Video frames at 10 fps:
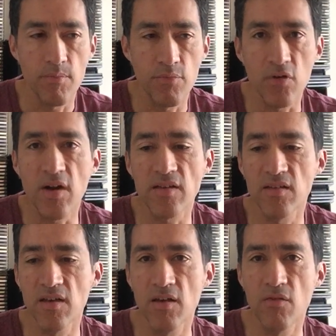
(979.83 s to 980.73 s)

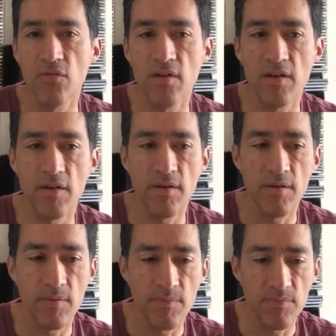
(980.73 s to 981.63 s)
progressive,
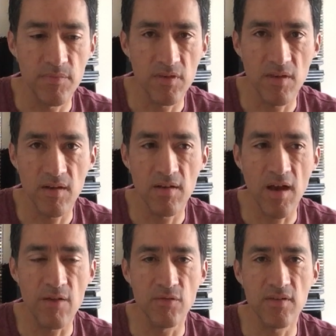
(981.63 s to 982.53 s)

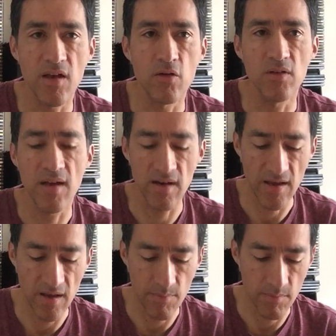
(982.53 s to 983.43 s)
kind of
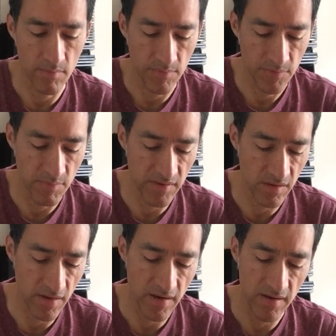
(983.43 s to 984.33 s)
psychedelia mix
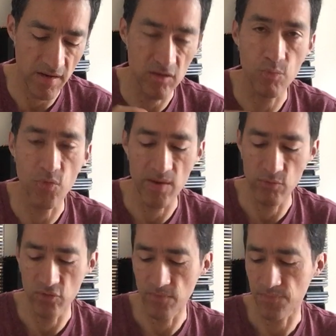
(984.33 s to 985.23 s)
there. It's
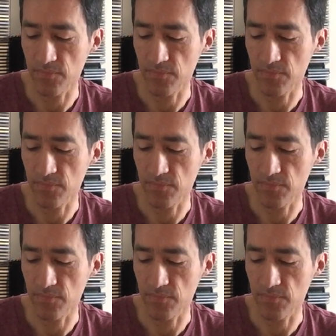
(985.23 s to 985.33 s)
Primus.